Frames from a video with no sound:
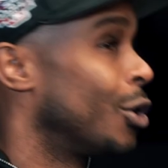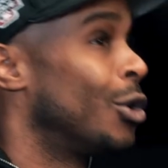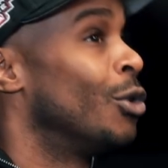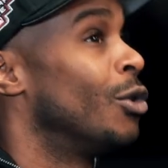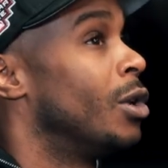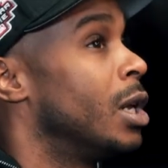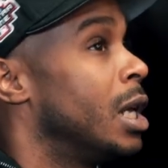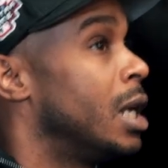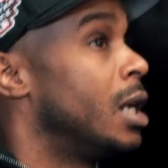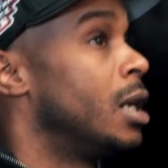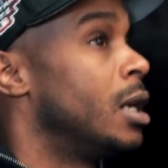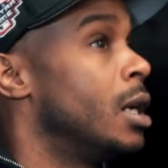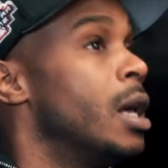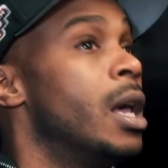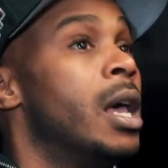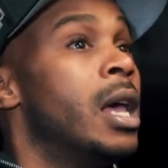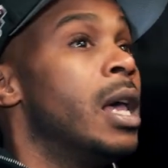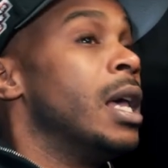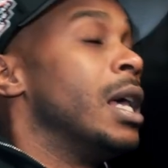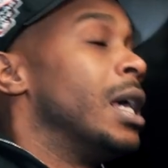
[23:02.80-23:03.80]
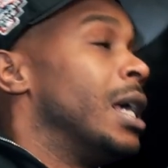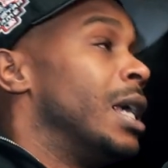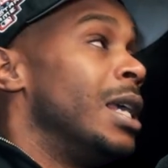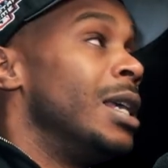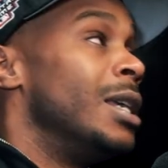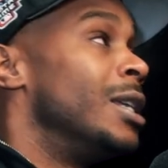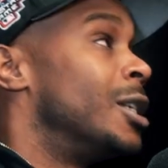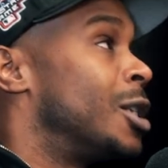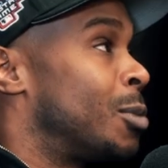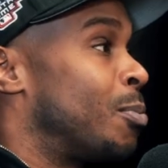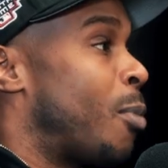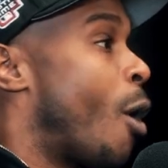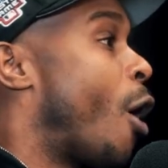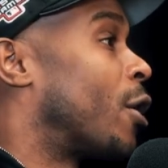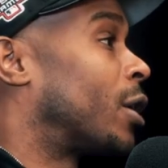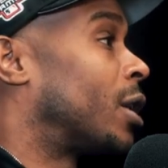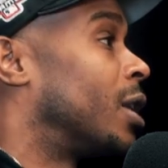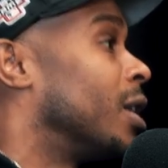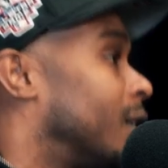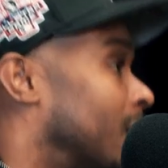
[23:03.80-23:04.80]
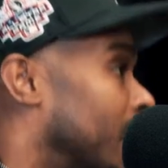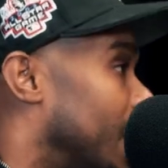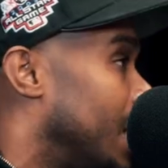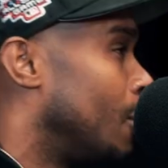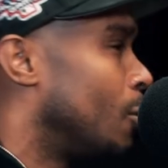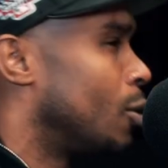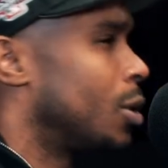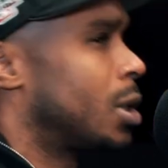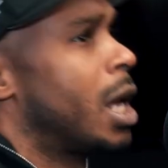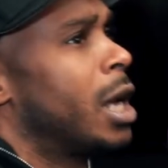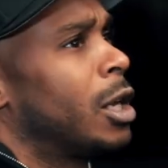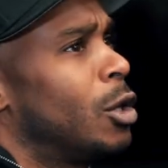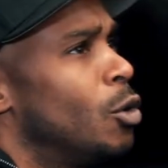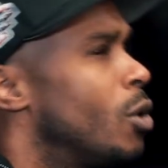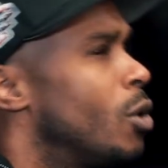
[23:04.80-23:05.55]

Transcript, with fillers: you he he sparked us and he was like,